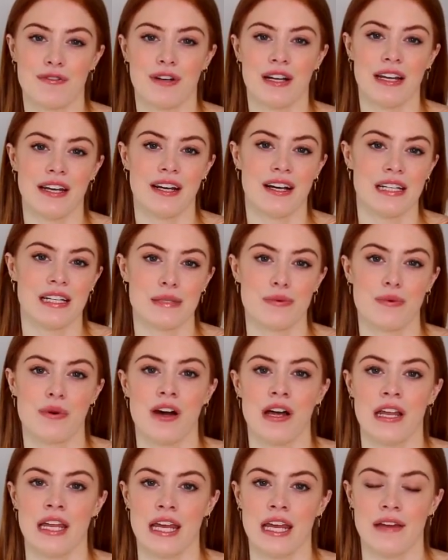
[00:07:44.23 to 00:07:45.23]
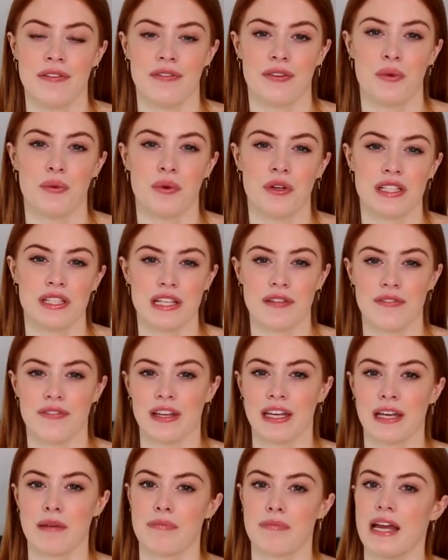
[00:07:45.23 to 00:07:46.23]
really nice one if you want
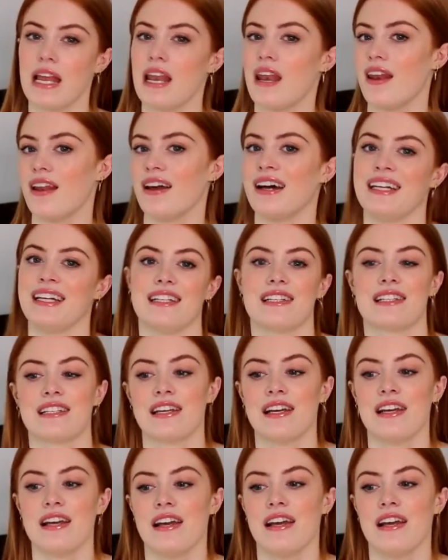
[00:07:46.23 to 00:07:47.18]
something a bit light.